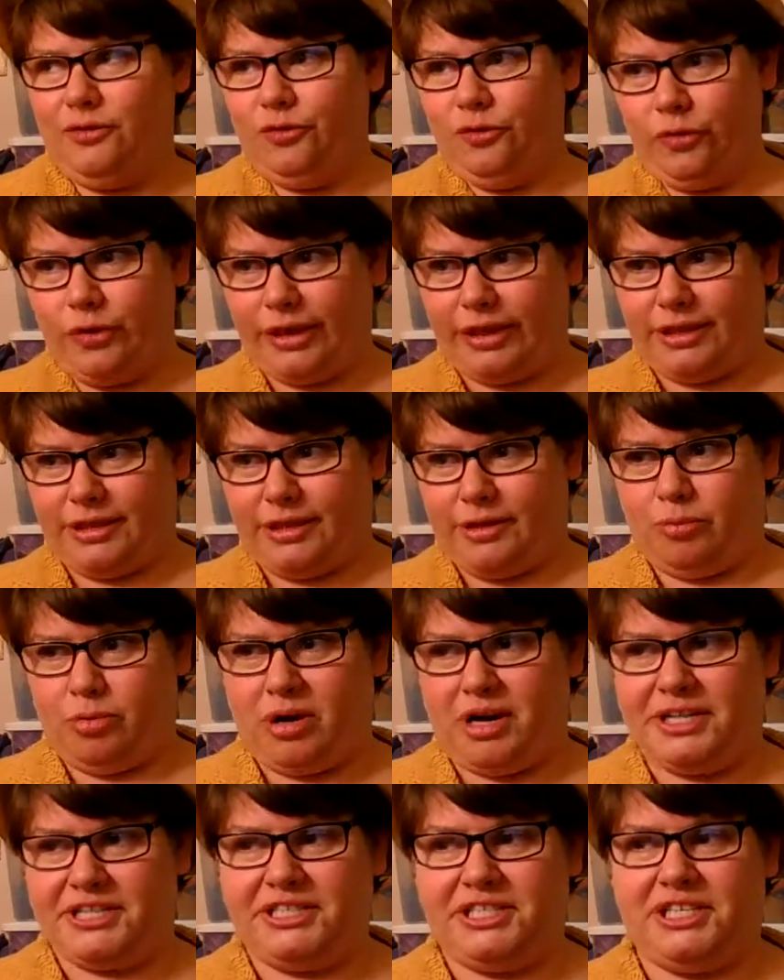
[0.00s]
with
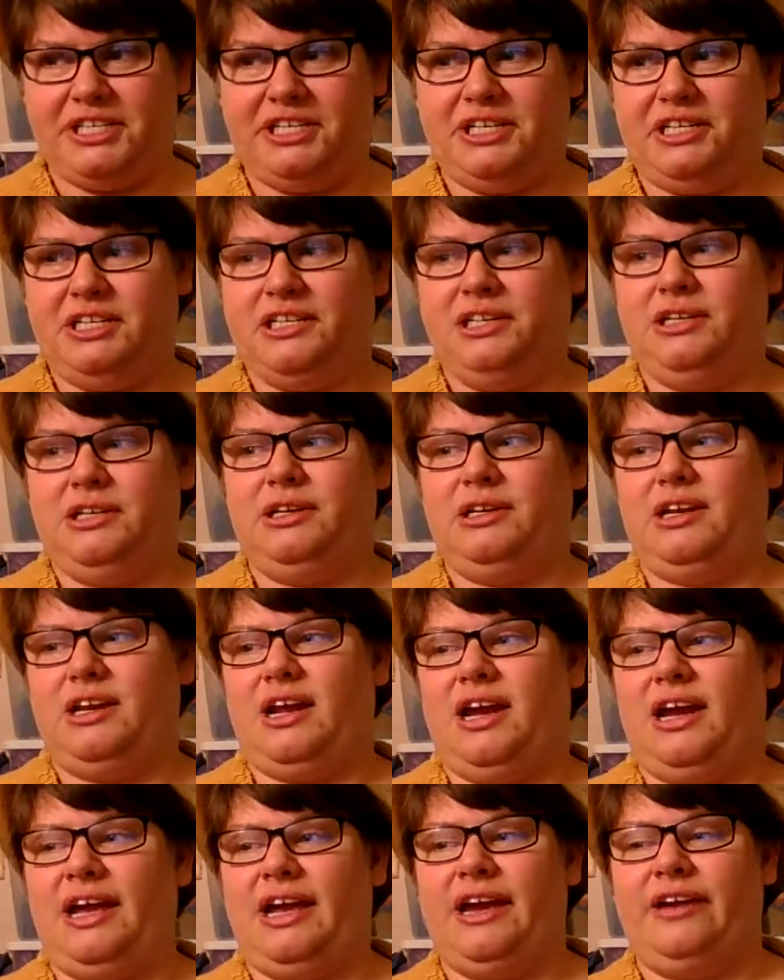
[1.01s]
depression,
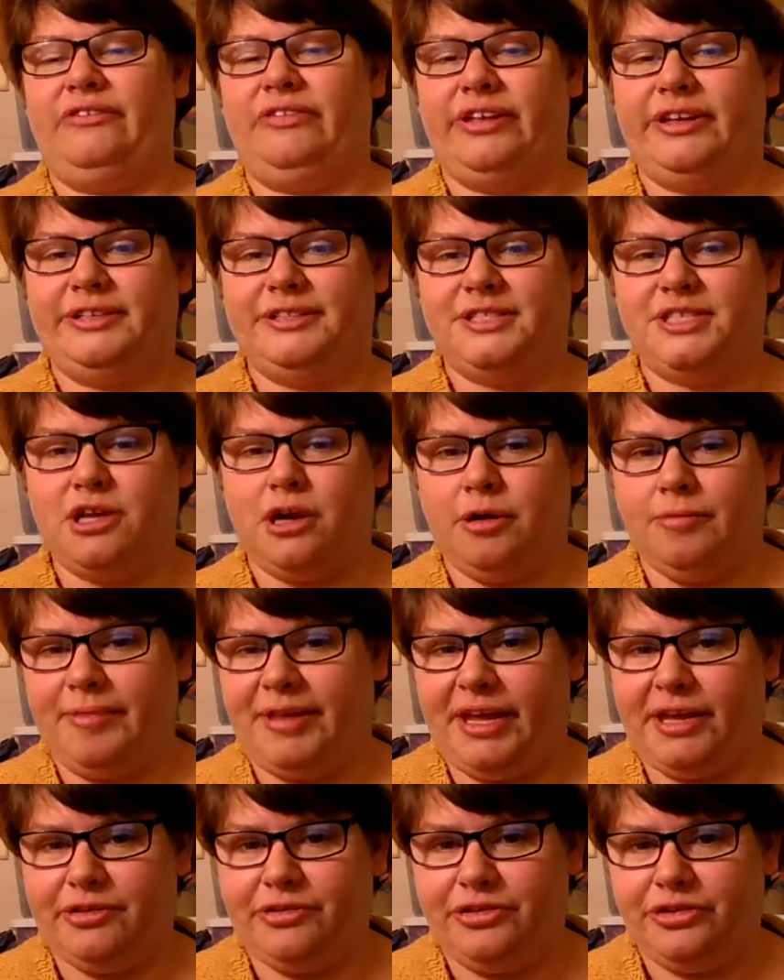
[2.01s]
I have the
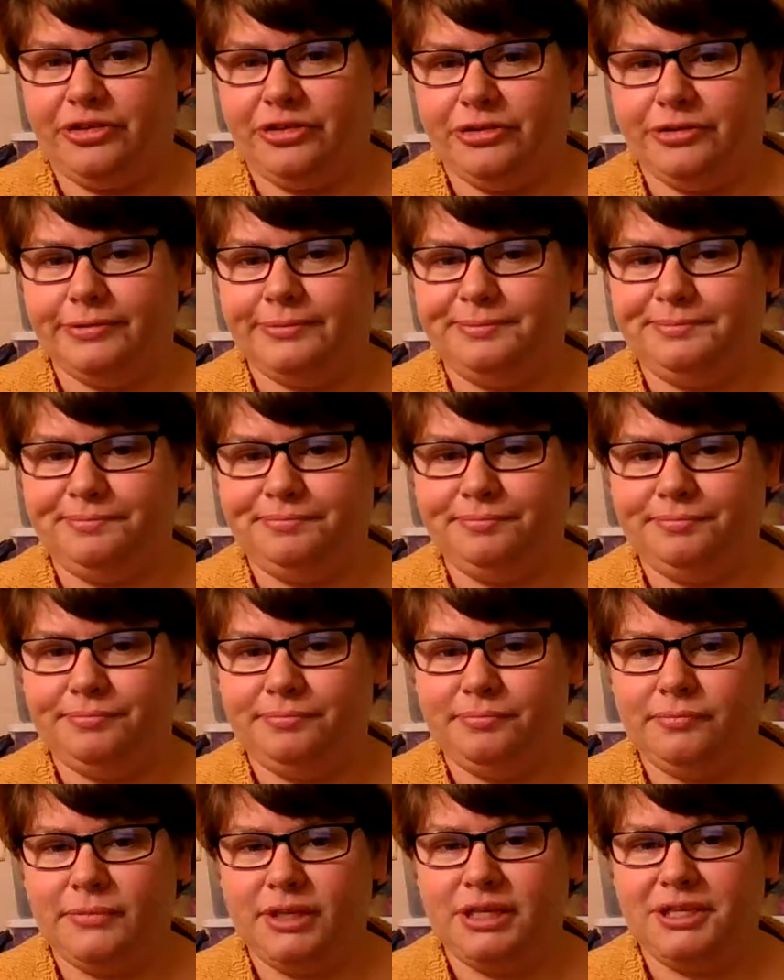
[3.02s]
insomnia too.
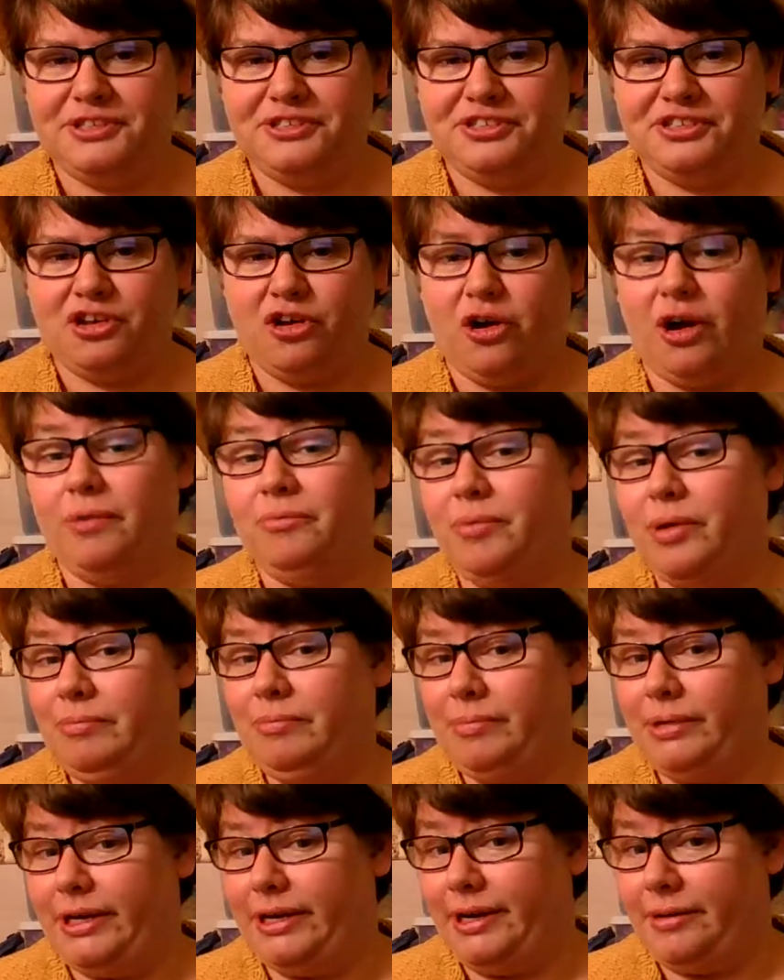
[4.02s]
So I've been
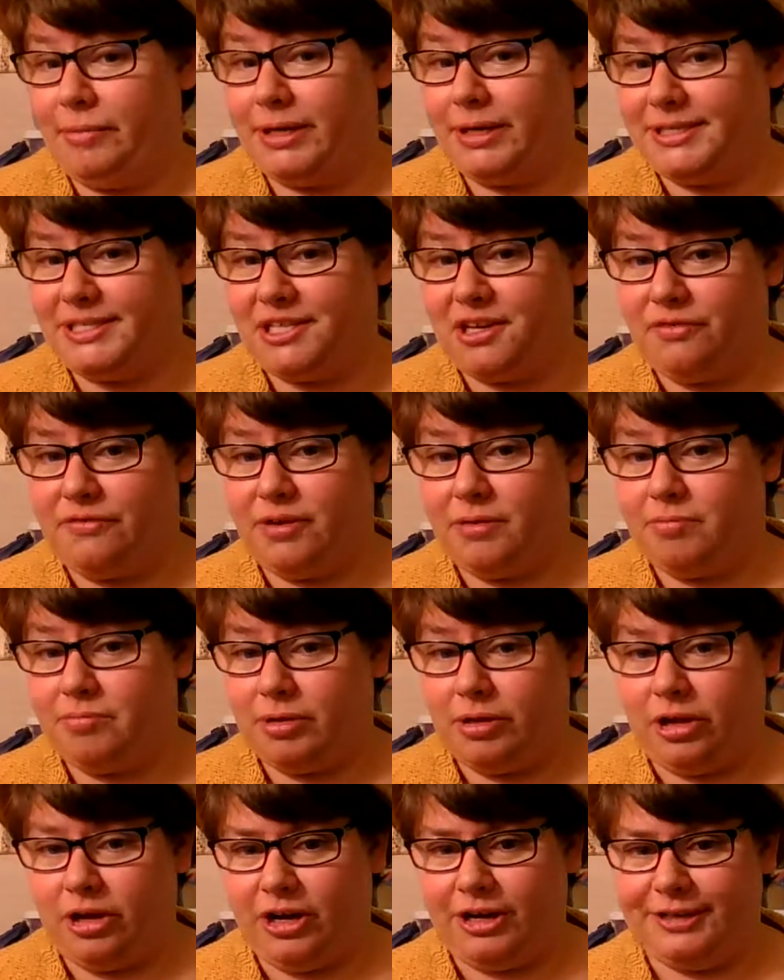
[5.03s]
beating myself up
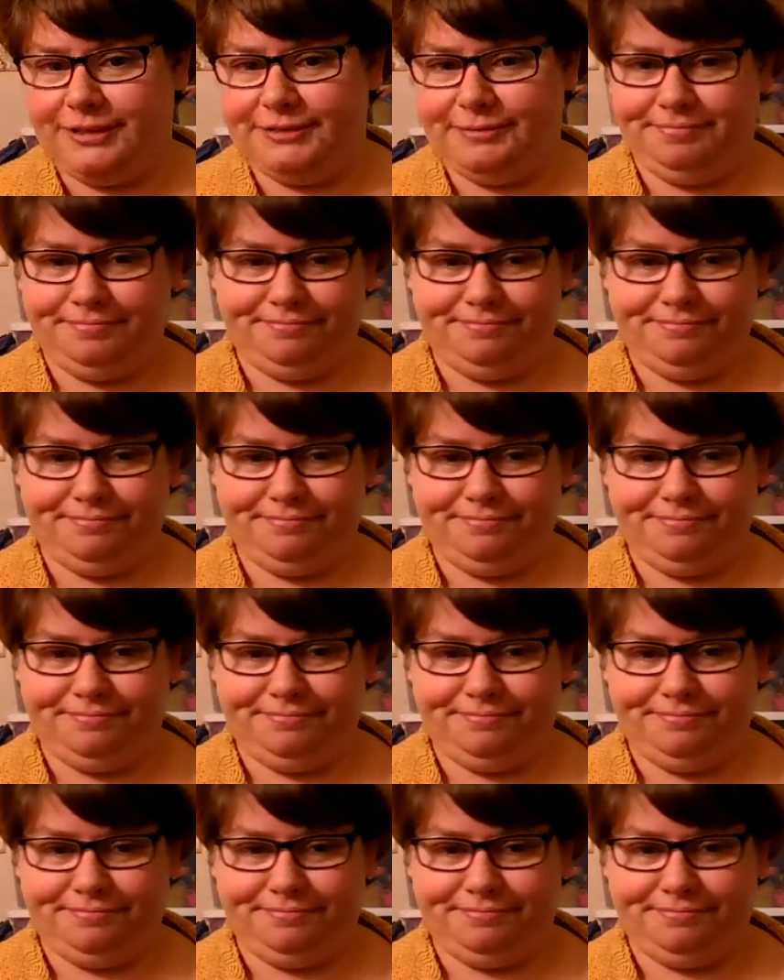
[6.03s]
a lot.